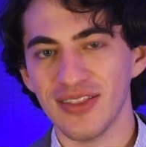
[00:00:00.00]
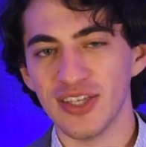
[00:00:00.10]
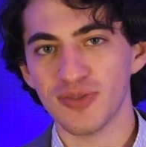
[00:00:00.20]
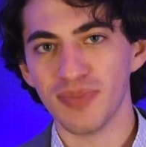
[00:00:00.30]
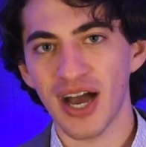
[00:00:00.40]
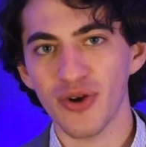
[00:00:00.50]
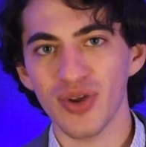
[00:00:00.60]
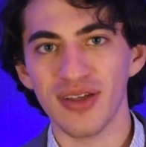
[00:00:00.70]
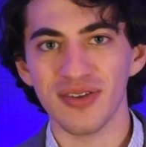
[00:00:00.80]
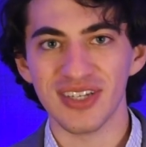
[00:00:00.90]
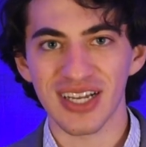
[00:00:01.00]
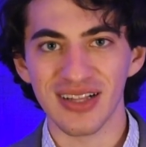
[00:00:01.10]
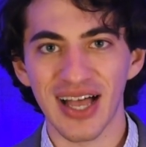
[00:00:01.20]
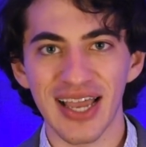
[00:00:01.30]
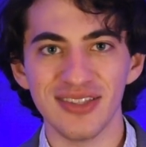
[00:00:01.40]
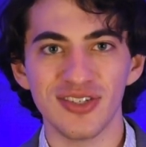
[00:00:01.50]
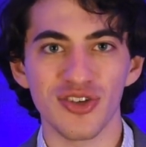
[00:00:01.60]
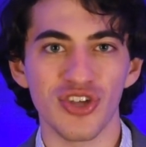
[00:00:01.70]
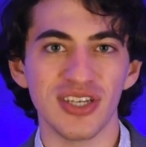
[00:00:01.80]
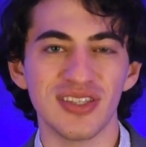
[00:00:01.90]
This moderate decline
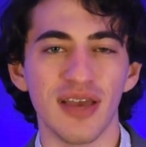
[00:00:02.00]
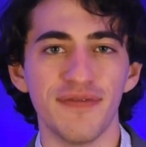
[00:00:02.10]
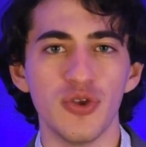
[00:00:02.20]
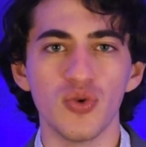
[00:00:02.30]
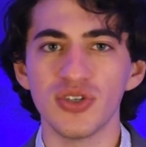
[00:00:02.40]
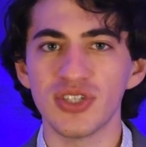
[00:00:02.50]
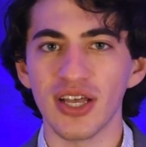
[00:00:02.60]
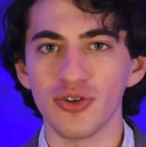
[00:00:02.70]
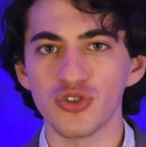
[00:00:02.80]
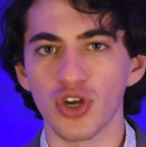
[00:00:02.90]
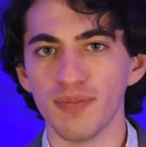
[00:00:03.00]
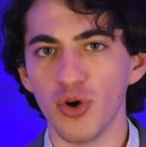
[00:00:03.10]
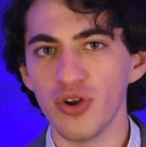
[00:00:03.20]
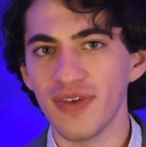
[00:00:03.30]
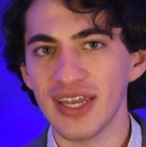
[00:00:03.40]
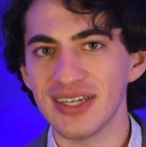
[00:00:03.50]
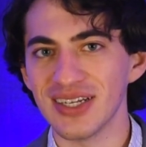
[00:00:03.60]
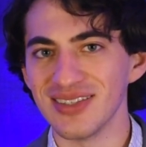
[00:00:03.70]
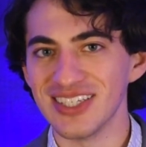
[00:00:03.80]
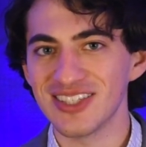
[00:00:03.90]
suggests that fewer sellers are motivated
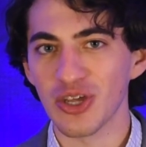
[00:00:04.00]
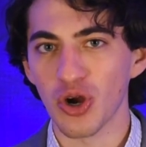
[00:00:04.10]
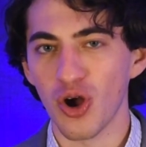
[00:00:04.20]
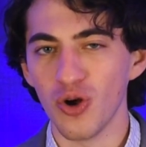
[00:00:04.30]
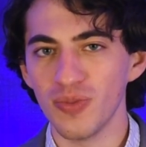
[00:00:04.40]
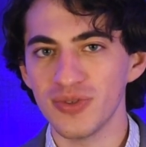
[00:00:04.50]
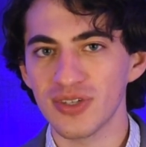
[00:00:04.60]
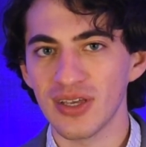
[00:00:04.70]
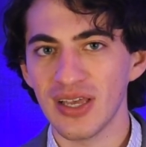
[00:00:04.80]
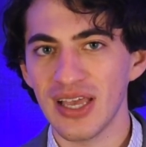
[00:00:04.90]
to list their homes.